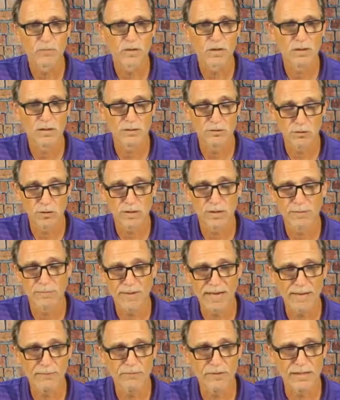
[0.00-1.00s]

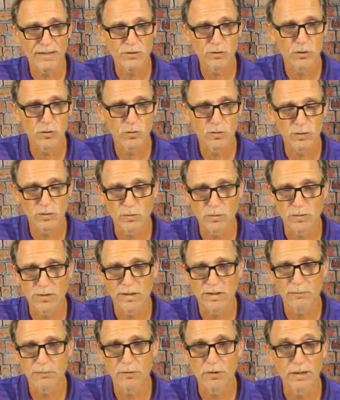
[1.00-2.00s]
to a real world
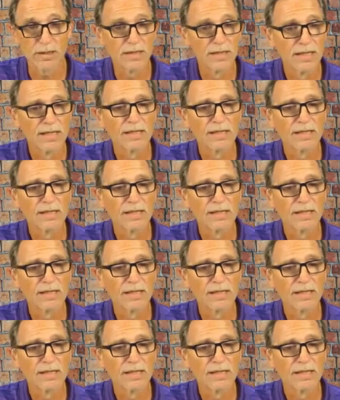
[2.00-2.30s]
input.